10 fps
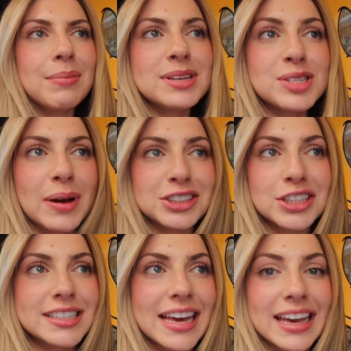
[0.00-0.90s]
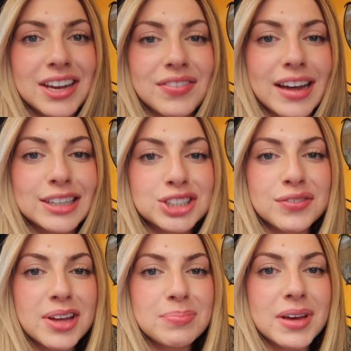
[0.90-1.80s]
I'm especially taking advantage
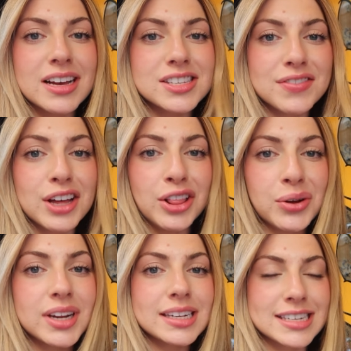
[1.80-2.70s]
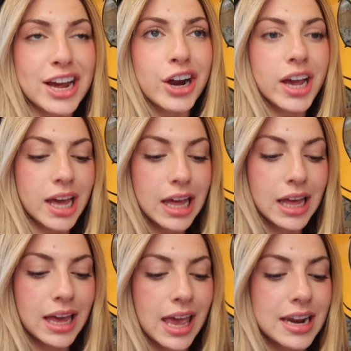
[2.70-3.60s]
of it because of the gluten and dairy.
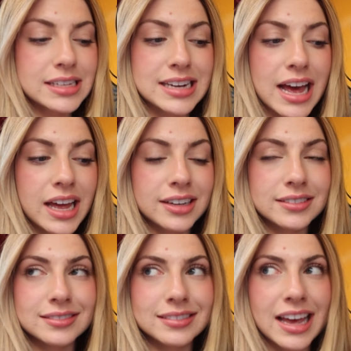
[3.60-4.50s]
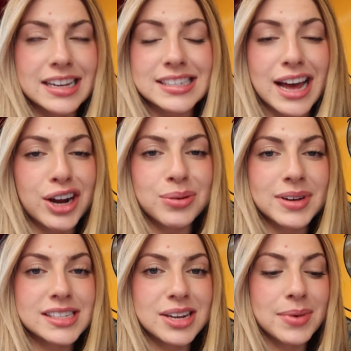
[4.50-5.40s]
It does not hurt
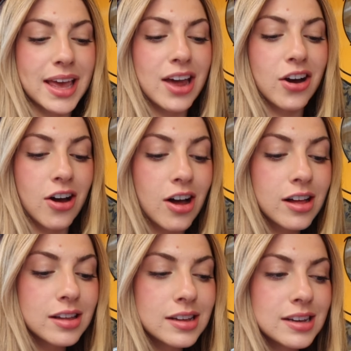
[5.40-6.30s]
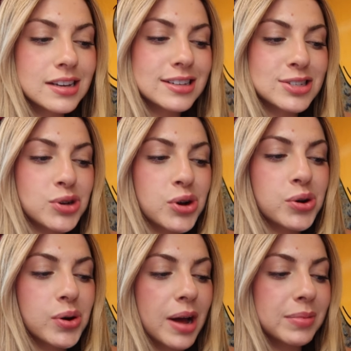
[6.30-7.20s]
my stomach at all. So
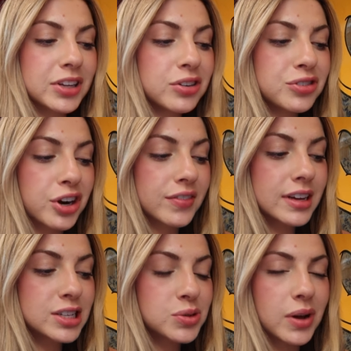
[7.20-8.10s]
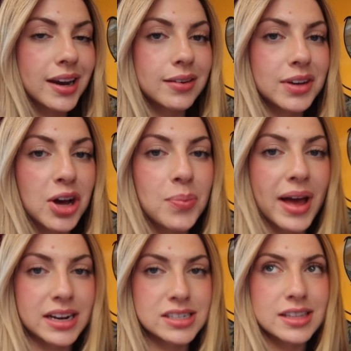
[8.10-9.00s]
I'm a little nervous when we go
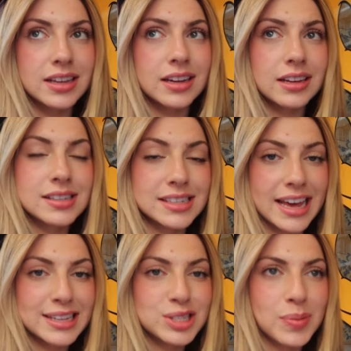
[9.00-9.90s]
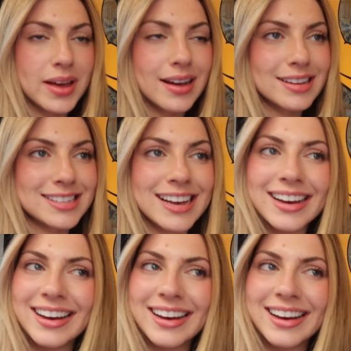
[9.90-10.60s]
back to the States because,